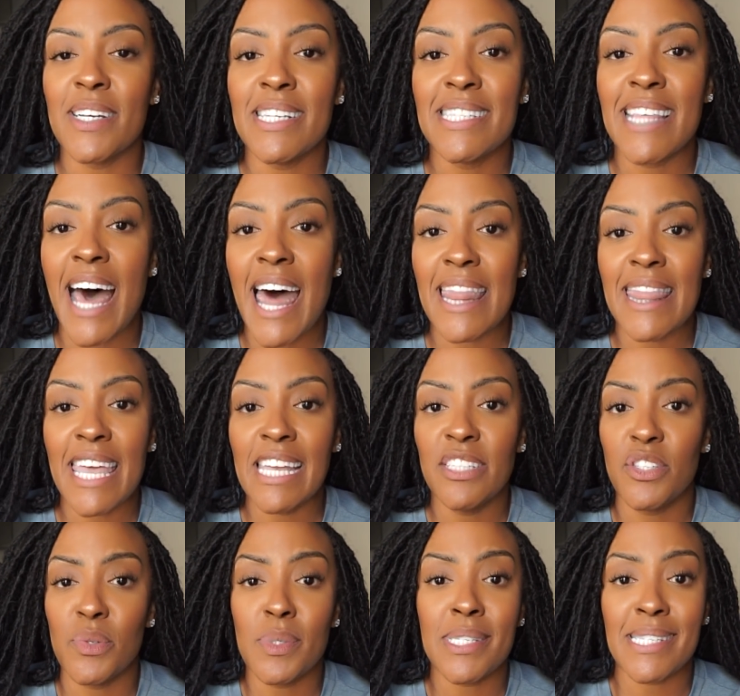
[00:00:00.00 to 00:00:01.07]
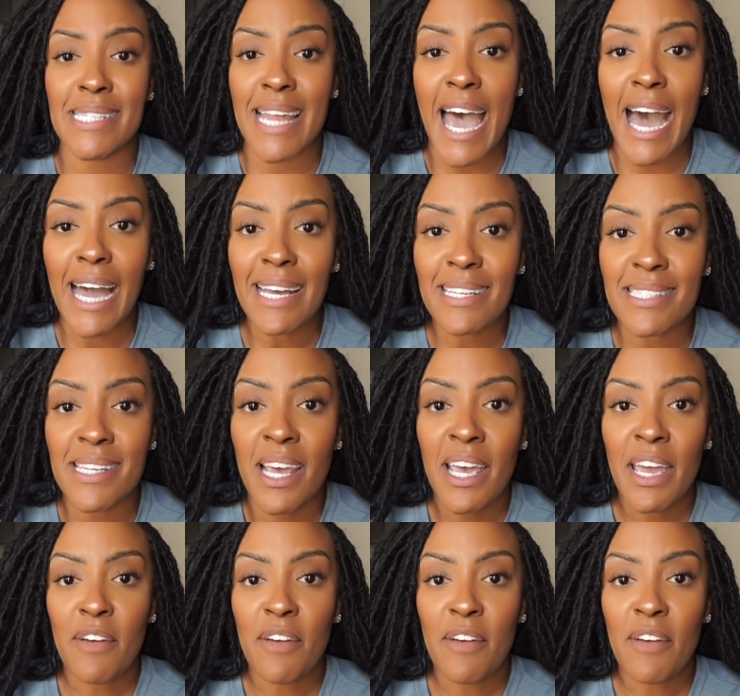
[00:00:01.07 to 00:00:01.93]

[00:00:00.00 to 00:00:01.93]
is that they do snacks.